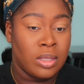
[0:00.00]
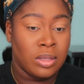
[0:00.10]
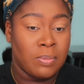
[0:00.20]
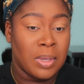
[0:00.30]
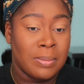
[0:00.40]

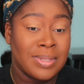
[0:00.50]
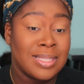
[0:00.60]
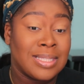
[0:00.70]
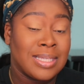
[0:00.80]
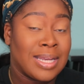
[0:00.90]
the pigment
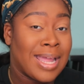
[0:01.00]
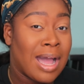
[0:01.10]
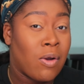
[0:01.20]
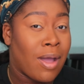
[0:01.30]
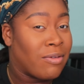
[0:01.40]
to stand
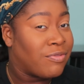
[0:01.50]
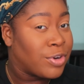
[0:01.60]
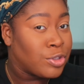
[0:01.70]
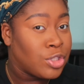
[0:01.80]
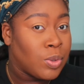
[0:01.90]
out at first,